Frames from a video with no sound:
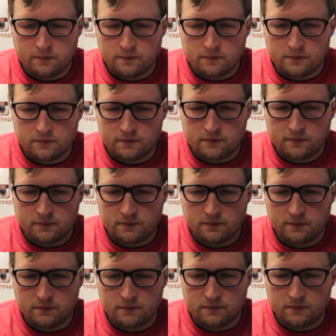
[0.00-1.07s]

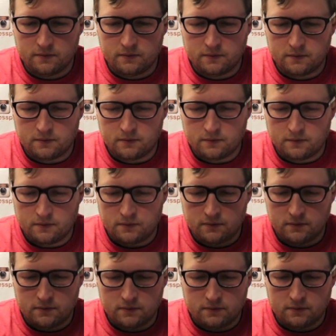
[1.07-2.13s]

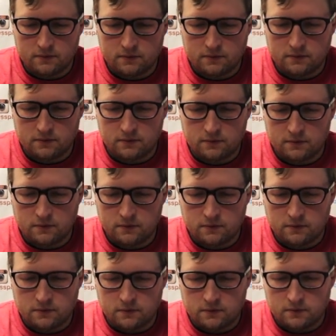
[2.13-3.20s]
(silent)